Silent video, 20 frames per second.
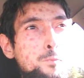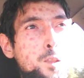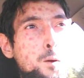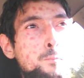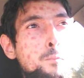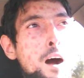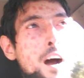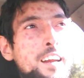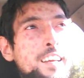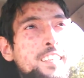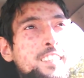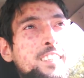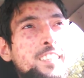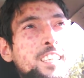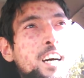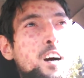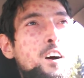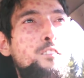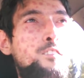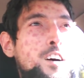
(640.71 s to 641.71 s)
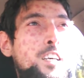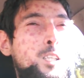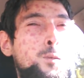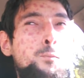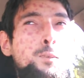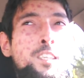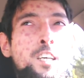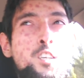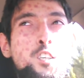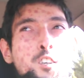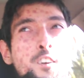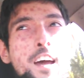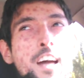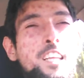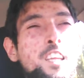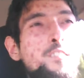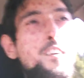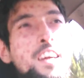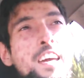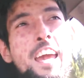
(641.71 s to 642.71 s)
body itself has the potential to
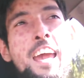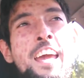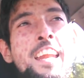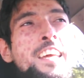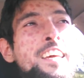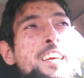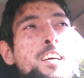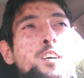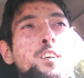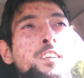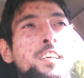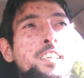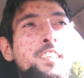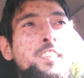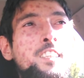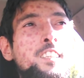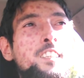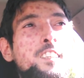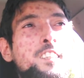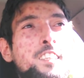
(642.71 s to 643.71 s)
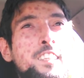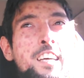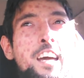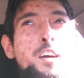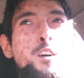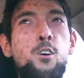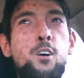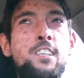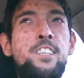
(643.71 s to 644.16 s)
activate any illness to get your